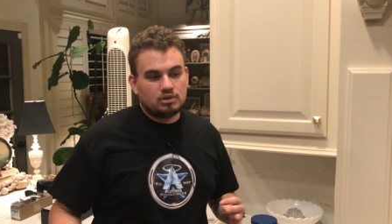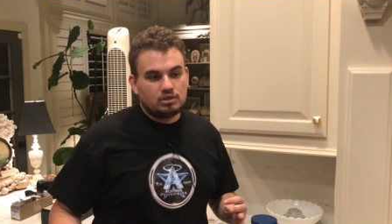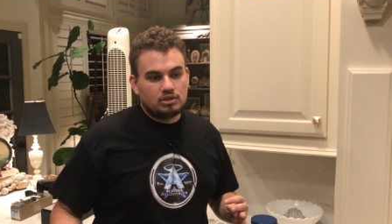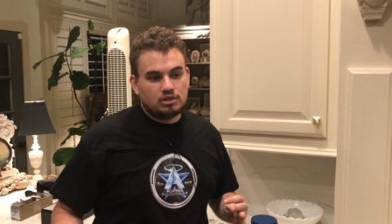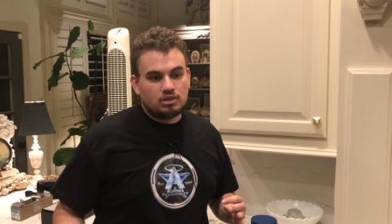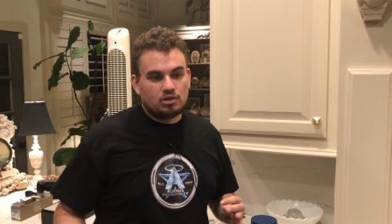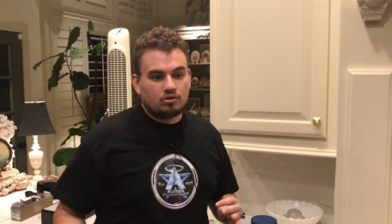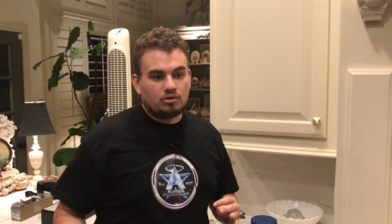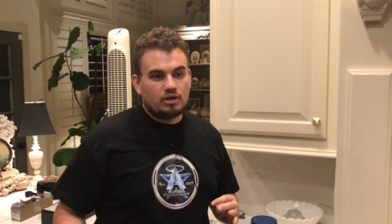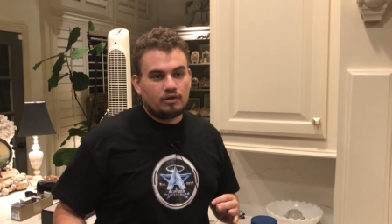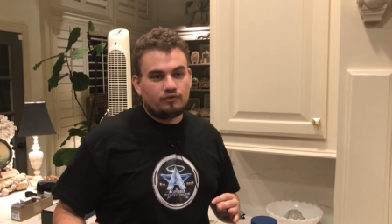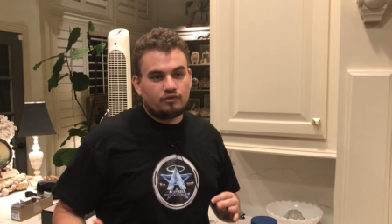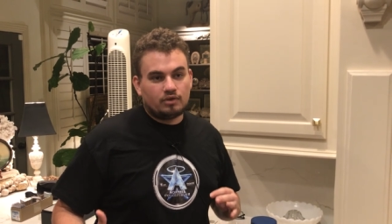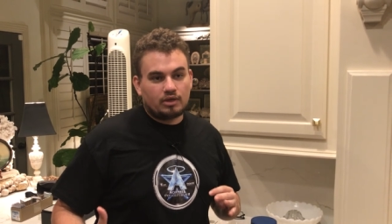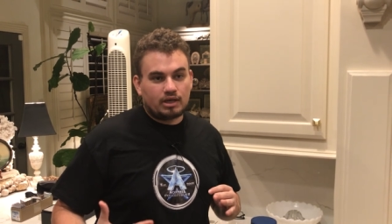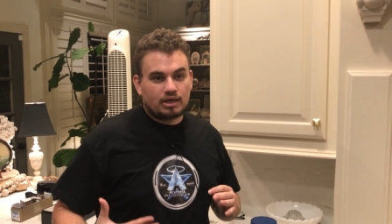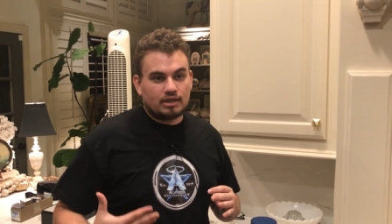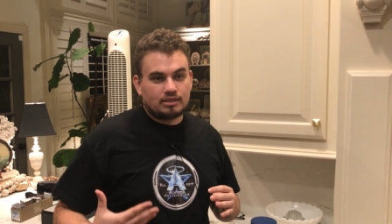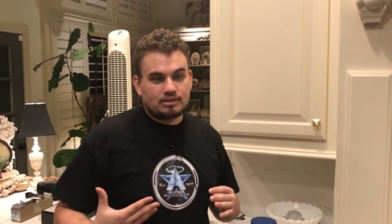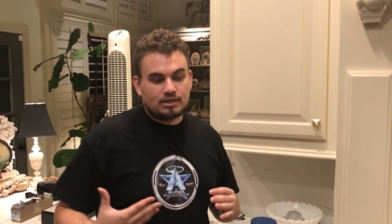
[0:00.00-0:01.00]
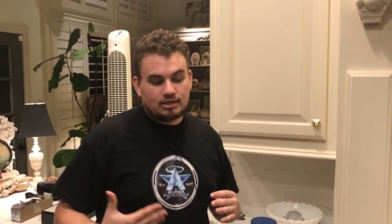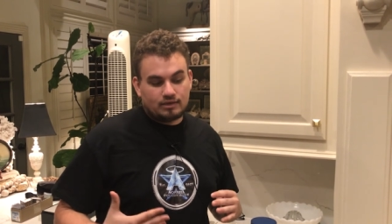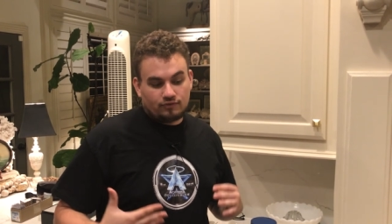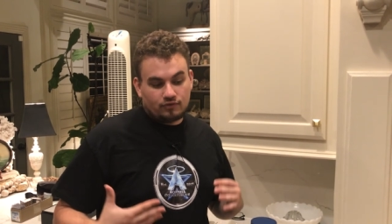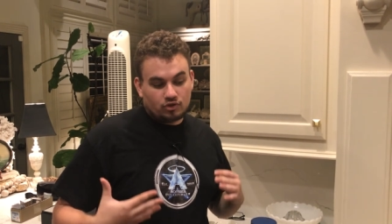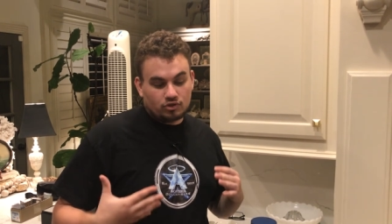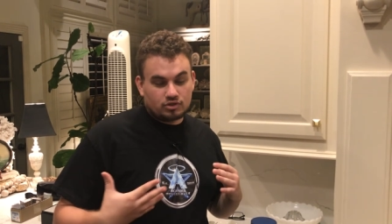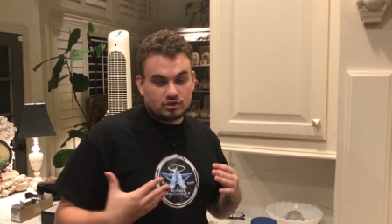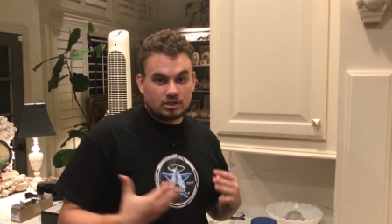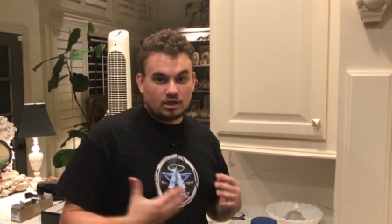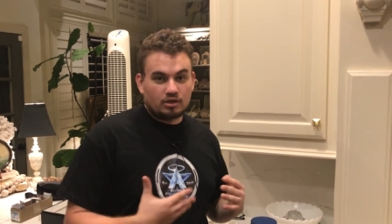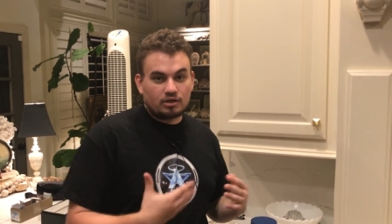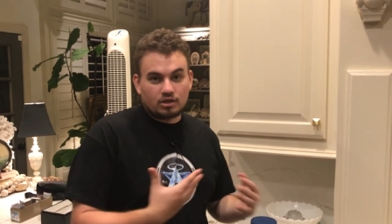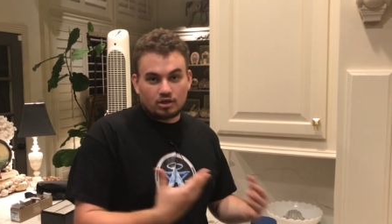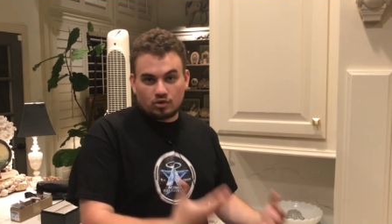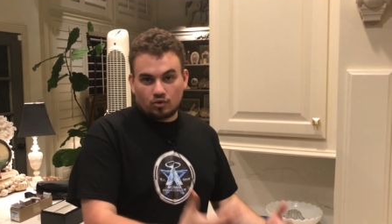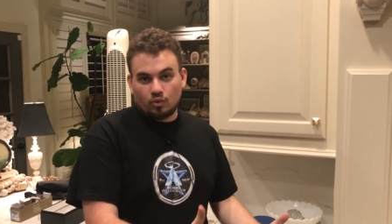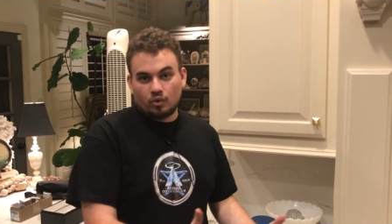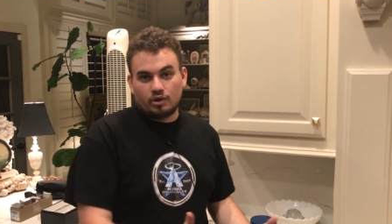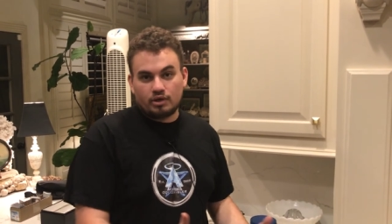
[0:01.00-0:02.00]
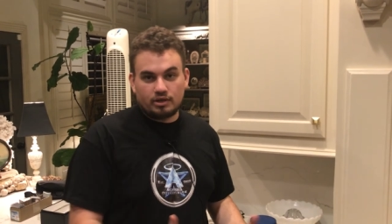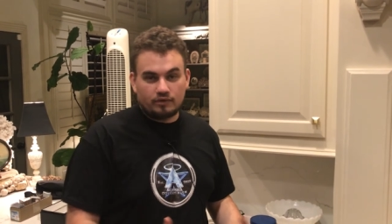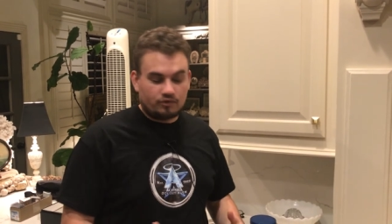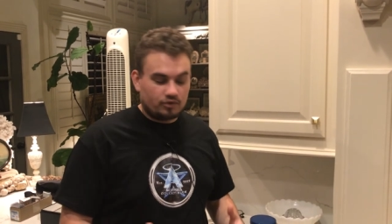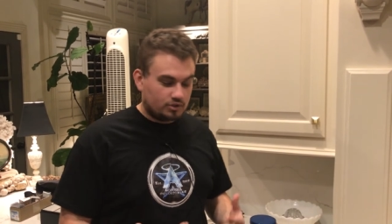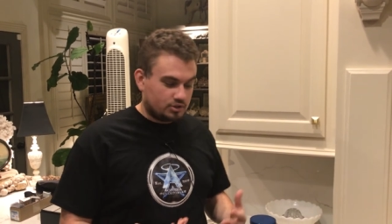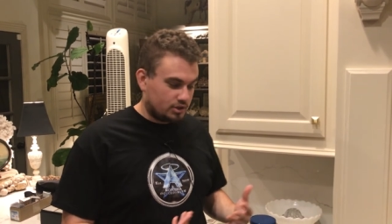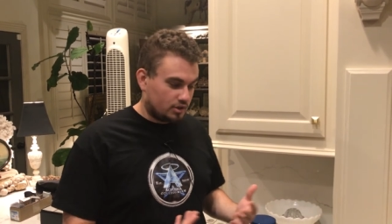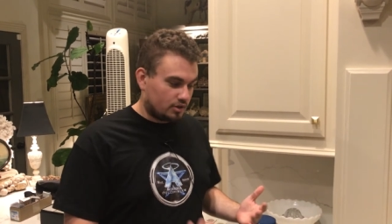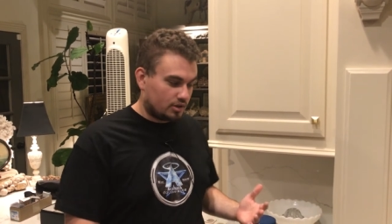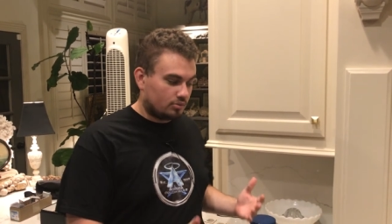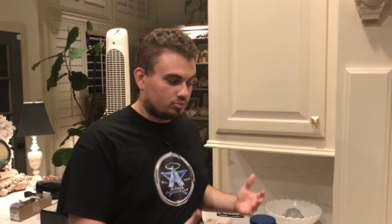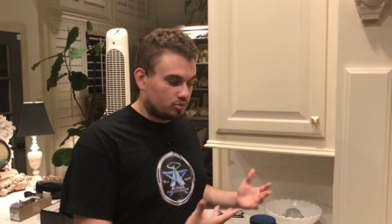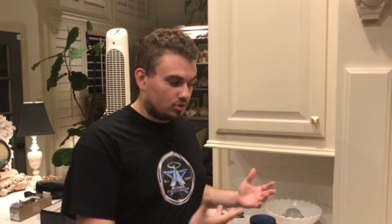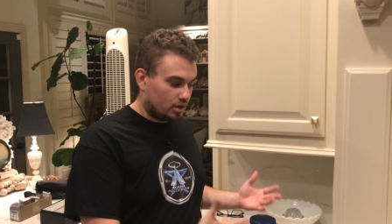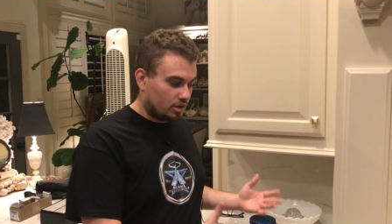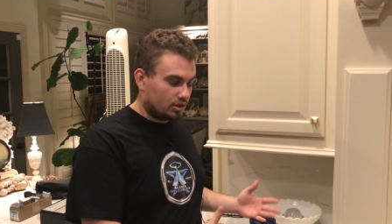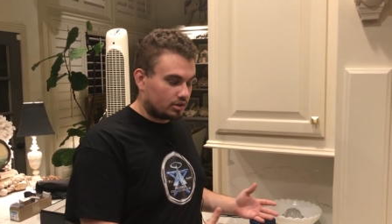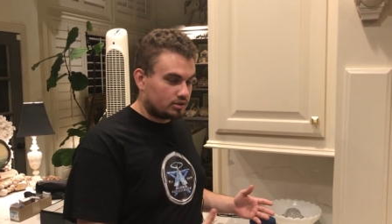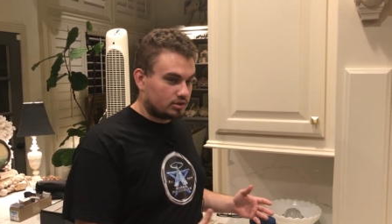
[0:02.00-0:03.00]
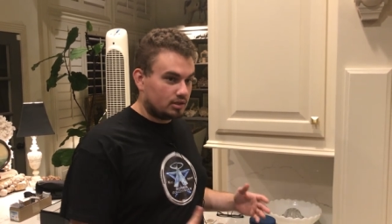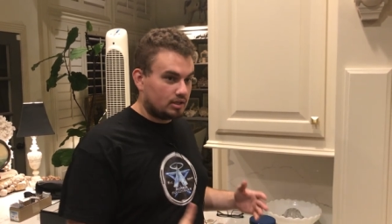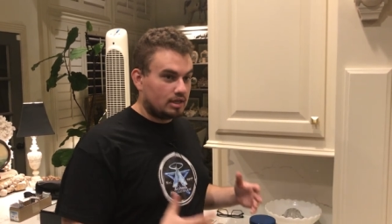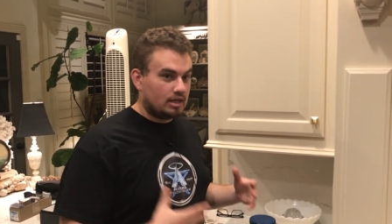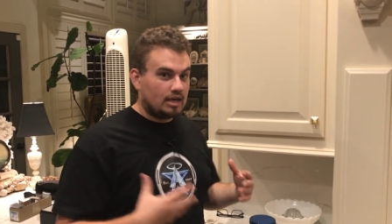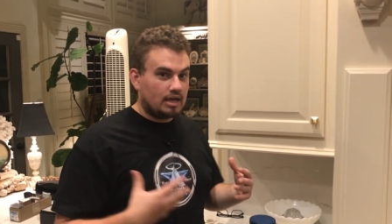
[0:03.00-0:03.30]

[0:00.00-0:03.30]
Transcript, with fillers: you know, if like I said, if you're selling a coin, if you're selling a product,